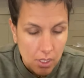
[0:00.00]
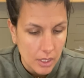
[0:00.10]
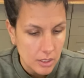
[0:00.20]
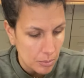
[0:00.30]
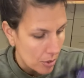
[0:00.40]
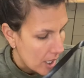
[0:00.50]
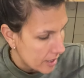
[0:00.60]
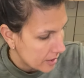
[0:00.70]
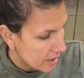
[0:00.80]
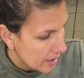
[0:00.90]
It's a
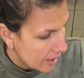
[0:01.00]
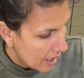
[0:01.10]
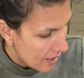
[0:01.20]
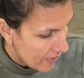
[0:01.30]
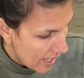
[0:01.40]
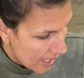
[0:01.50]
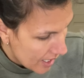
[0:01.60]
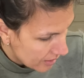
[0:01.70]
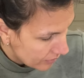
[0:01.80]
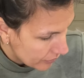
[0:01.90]
product that I've
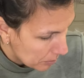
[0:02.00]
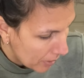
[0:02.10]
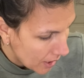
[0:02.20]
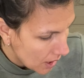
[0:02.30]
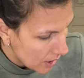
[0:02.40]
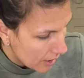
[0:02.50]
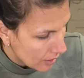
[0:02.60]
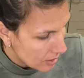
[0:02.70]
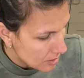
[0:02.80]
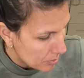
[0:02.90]
had for many
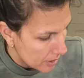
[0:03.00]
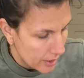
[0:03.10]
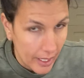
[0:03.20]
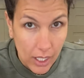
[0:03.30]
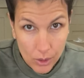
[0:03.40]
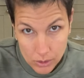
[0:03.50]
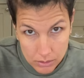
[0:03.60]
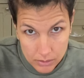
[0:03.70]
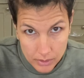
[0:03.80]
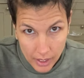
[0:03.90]
years, but now
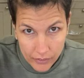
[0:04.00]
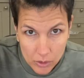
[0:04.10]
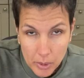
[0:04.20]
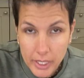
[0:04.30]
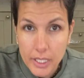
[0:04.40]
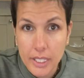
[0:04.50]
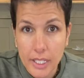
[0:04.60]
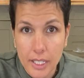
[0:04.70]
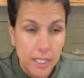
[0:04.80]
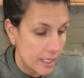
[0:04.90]

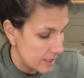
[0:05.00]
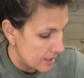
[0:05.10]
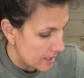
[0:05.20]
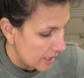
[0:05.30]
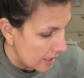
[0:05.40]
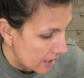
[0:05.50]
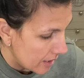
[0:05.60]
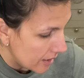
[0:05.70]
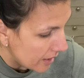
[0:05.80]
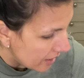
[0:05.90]
everybody is
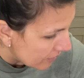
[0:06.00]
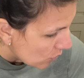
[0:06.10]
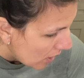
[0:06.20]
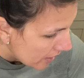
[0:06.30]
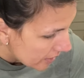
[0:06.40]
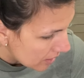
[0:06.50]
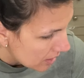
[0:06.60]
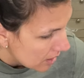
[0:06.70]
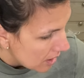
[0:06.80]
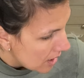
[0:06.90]
in need of one.
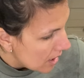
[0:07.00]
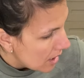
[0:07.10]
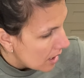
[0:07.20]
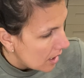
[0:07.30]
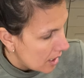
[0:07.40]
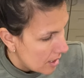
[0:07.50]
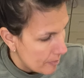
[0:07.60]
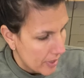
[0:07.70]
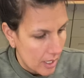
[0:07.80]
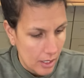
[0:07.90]

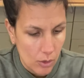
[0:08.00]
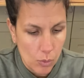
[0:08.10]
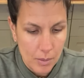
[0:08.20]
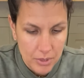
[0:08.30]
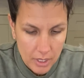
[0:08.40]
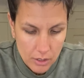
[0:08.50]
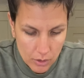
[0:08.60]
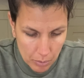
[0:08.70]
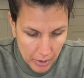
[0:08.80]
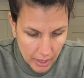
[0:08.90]
And on our website you
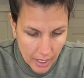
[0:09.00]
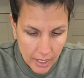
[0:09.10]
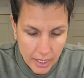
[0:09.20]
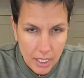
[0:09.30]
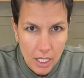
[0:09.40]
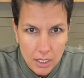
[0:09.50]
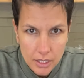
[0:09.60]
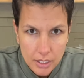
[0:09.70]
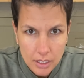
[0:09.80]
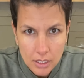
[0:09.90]
can pick any
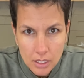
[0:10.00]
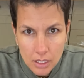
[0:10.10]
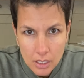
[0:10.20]
color.